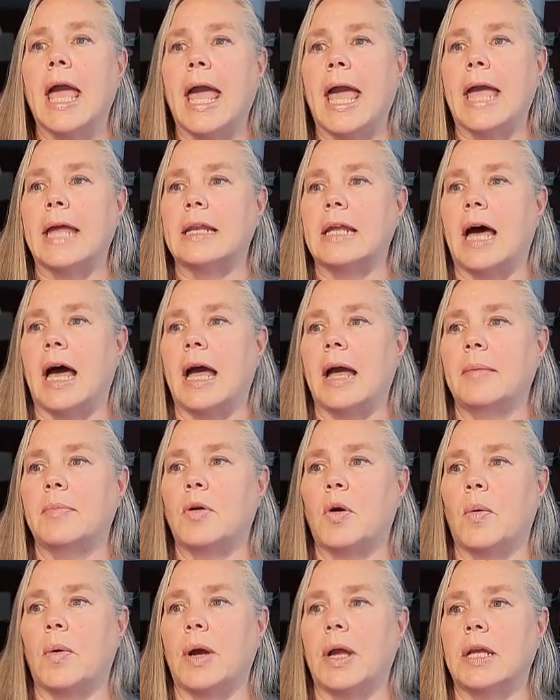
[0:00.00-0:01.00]
and I'm
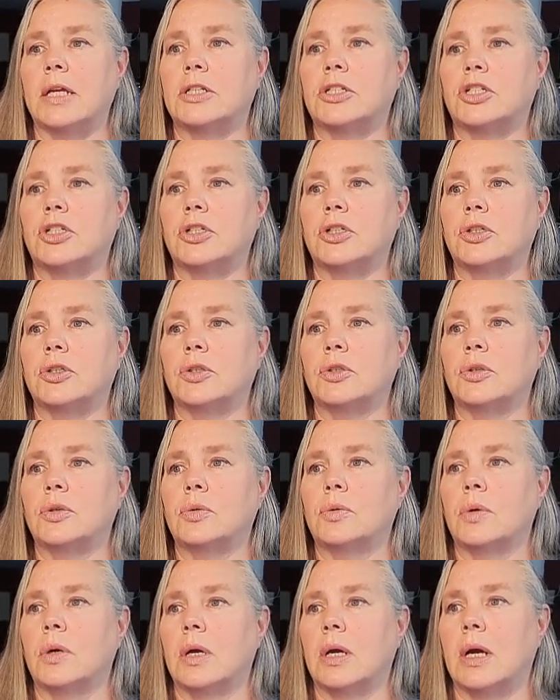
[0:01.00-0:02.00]
going
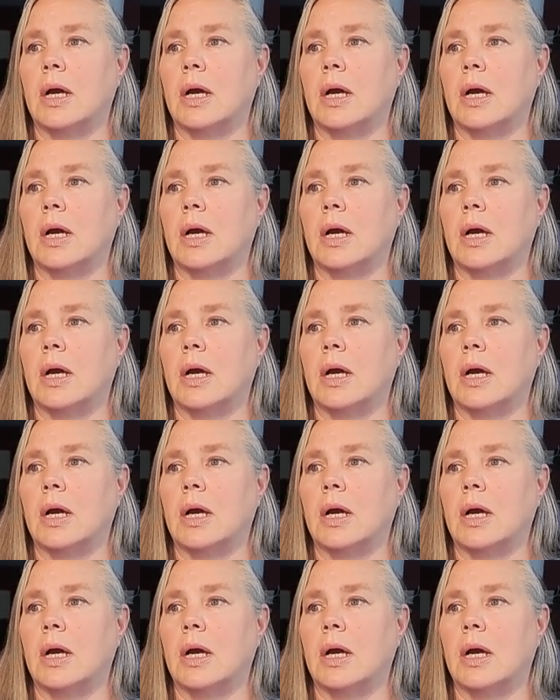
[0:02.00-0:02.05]
to